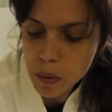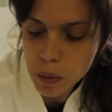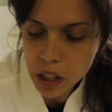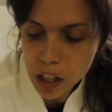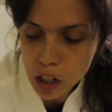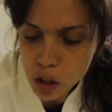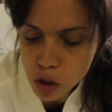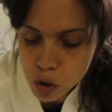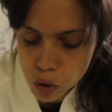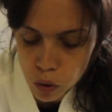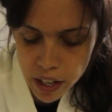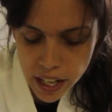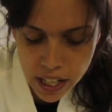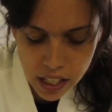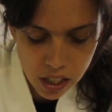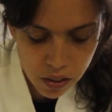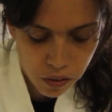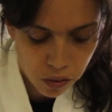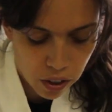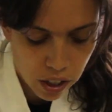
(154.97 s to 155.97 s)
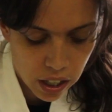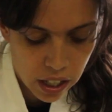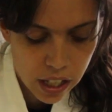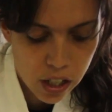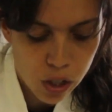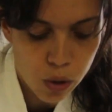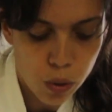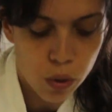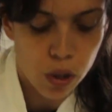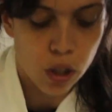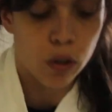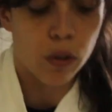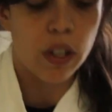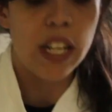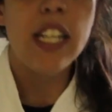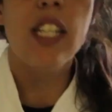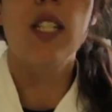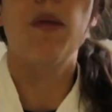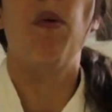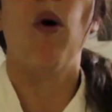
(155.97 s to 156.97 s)
we're going to transfer it into a
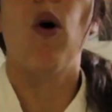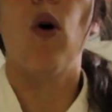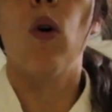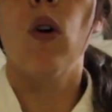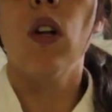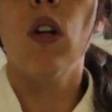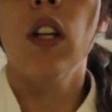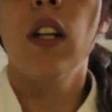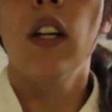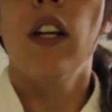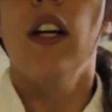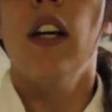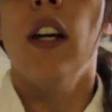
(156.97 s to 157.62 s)
greased bowl,